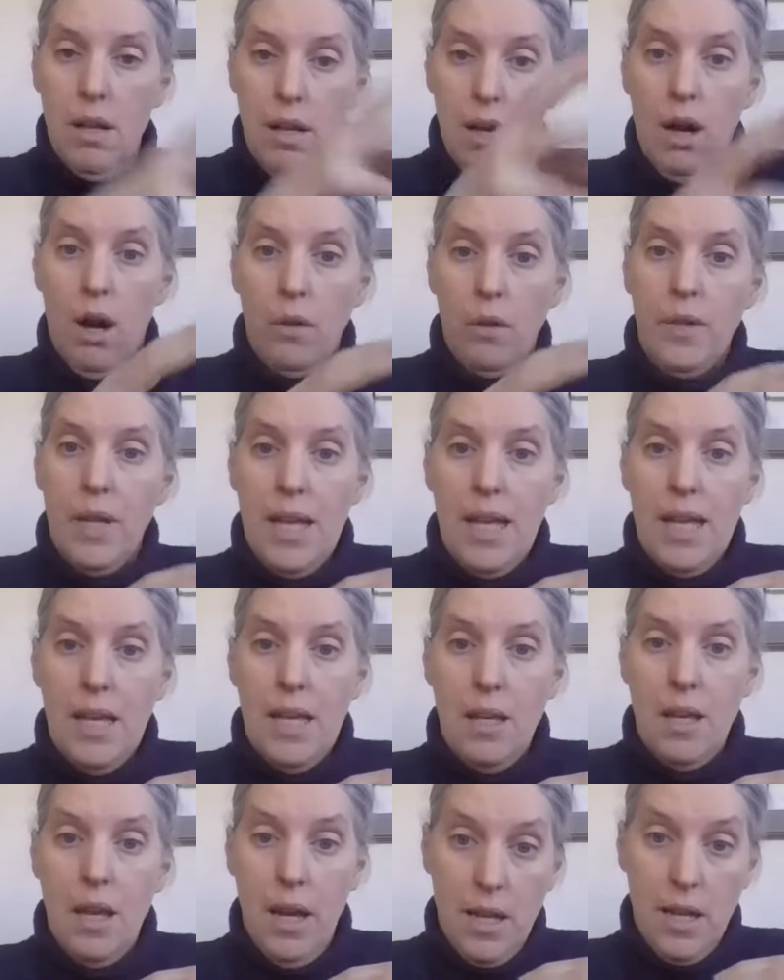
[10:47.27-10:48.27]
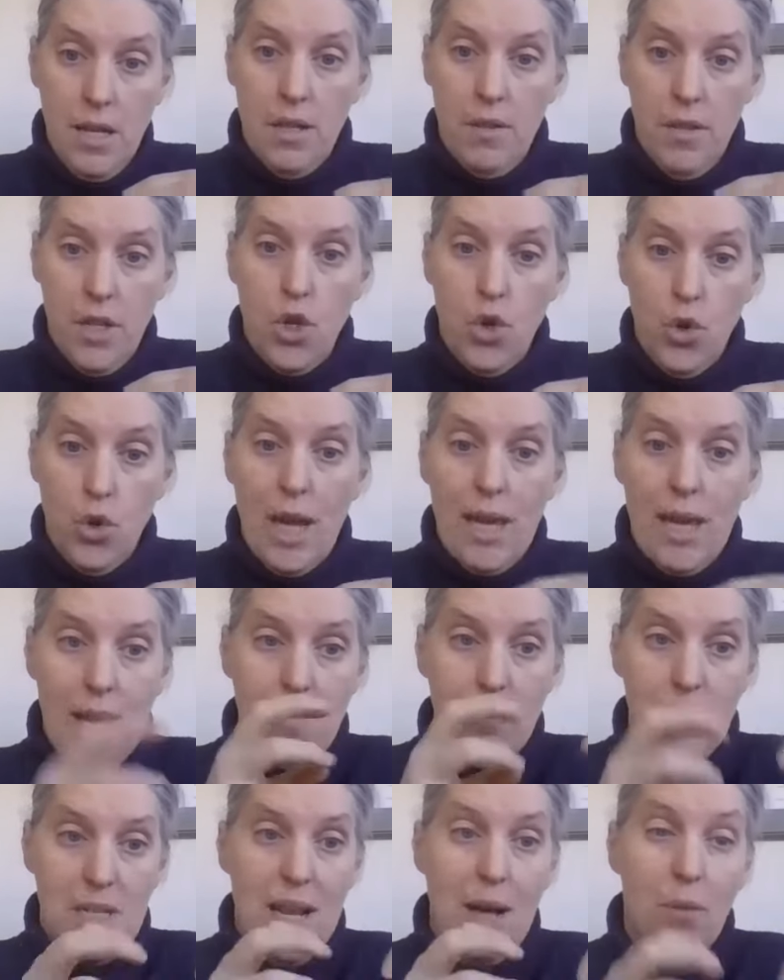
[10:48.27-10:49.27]
into the UK
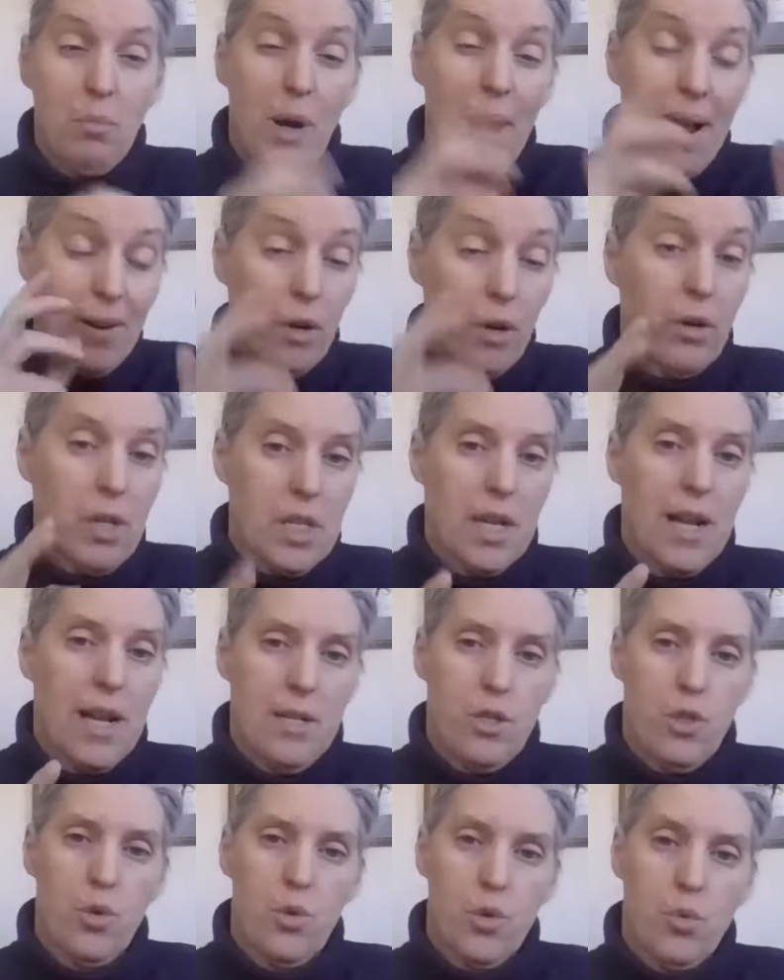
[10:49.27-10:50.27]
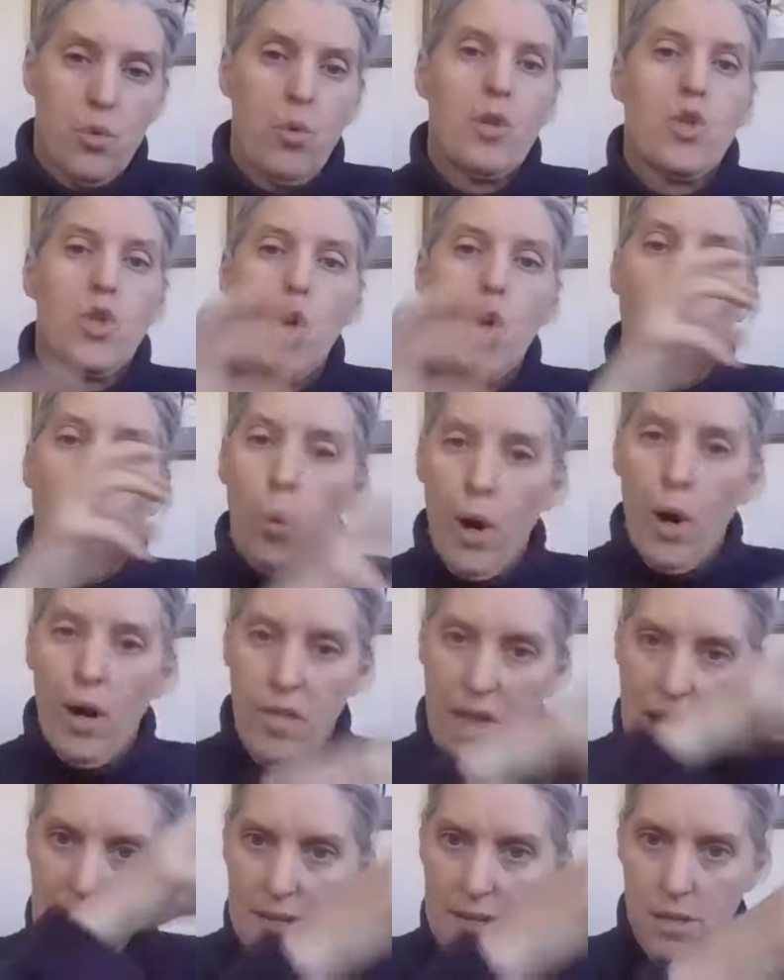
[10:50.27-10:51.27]
MCL, prioritized those ones where the
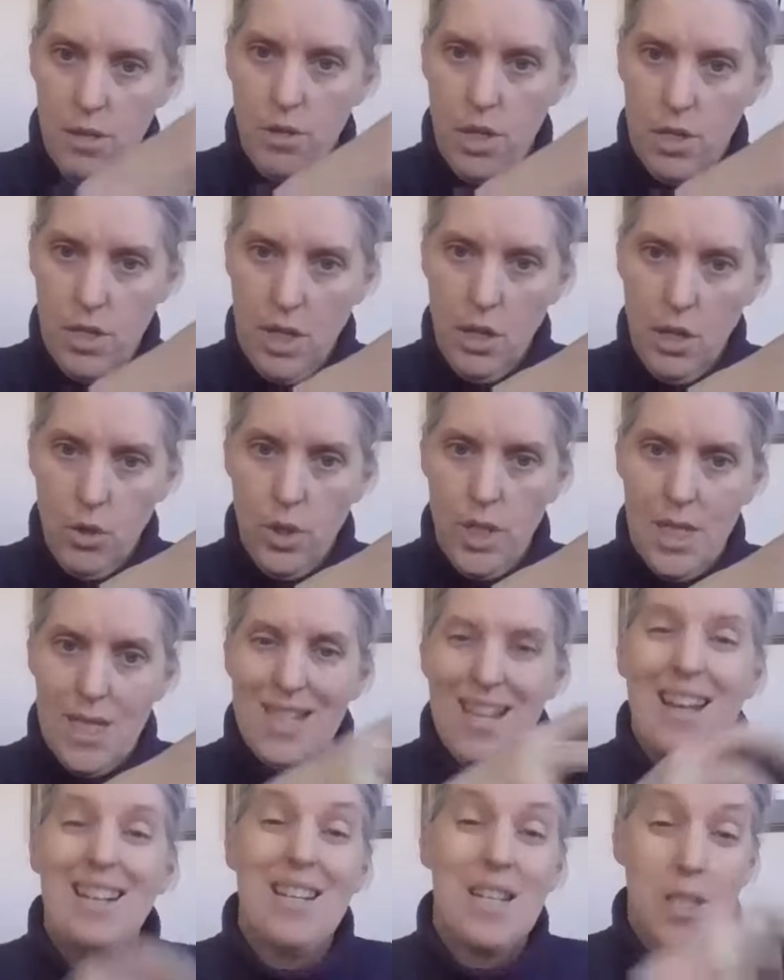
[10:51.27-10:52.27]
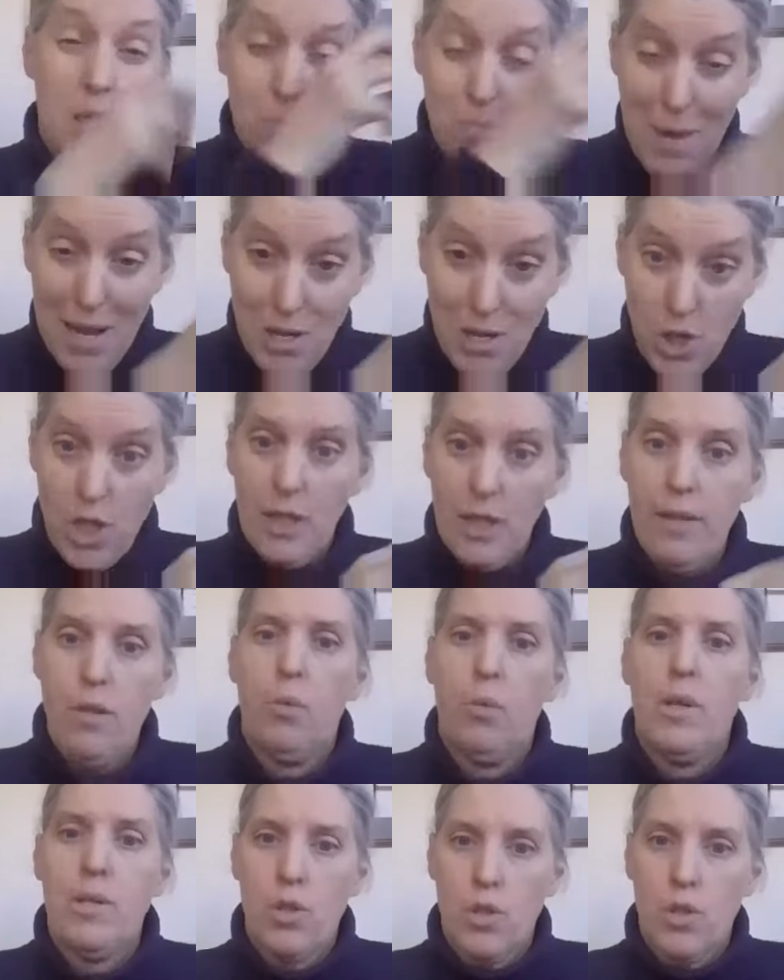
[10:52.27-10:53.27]
hazard has increased, and especially the
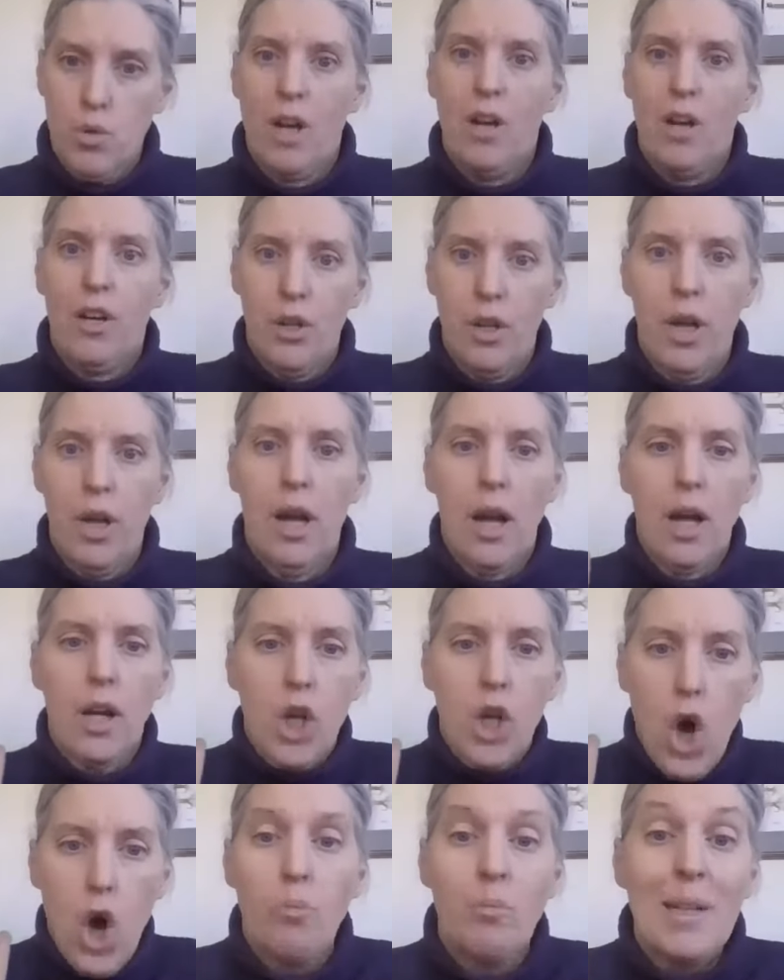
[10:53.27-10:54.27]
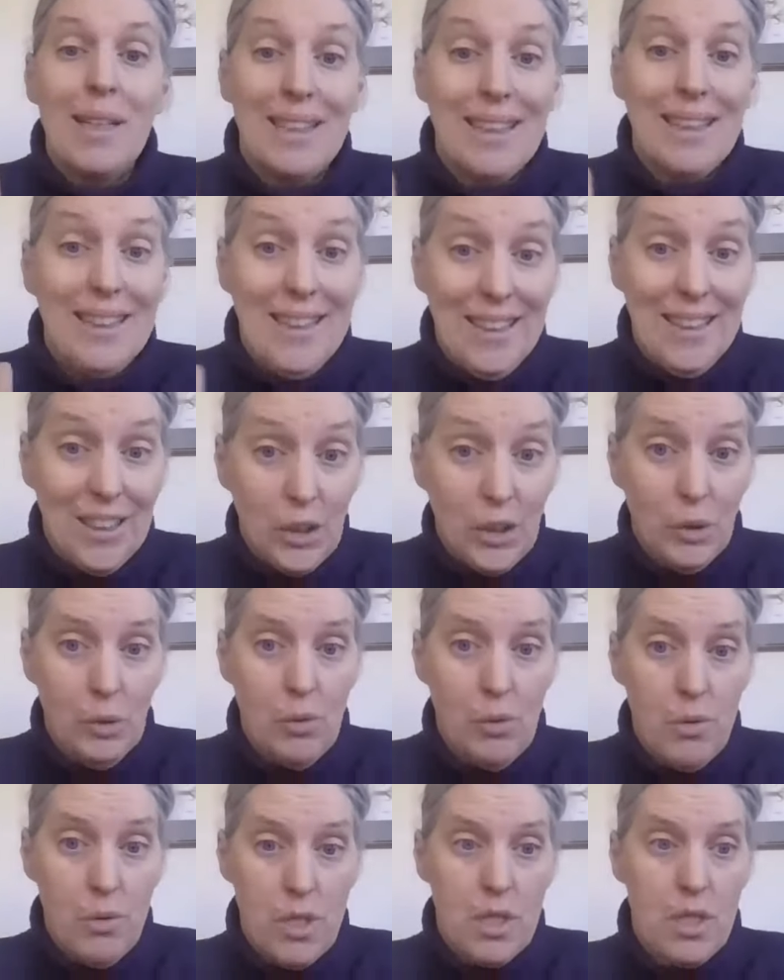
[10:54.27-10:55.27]
ones that are commonly
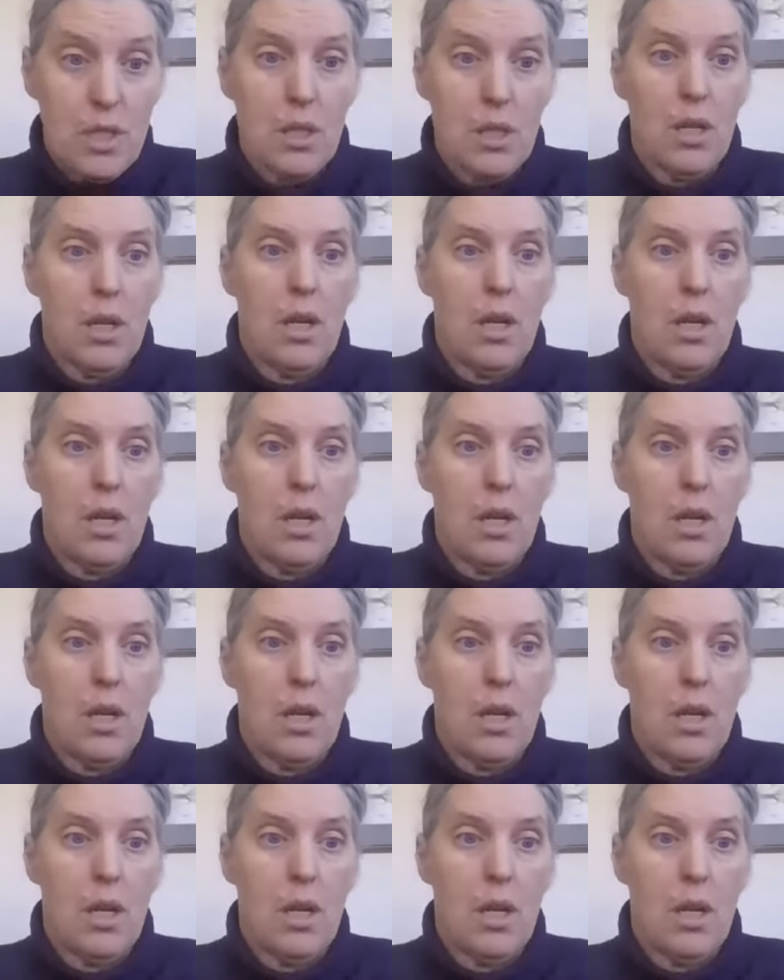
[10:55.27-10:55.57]
used,